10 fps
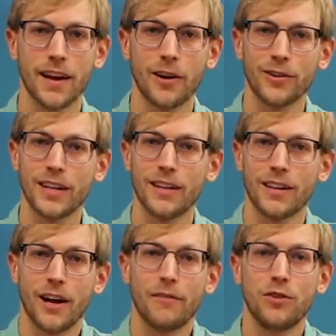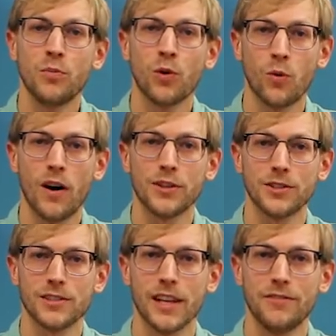I'll get a few more
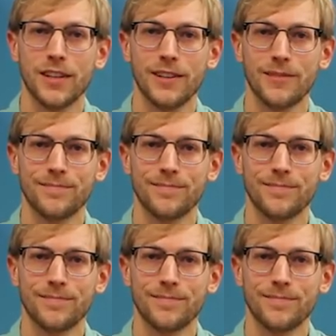washers lifted.